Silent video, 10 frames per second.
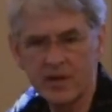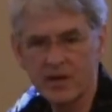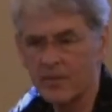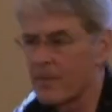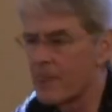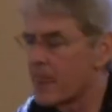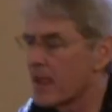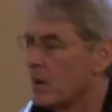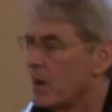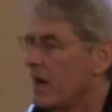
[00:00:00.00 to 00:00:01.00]
Um,
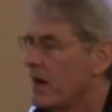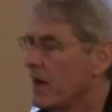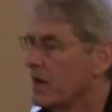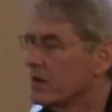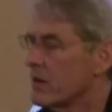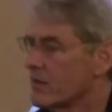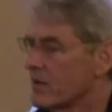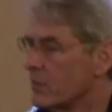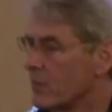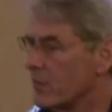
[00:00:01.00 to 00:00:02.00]
and
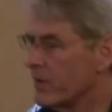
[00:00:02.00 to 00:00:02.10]
although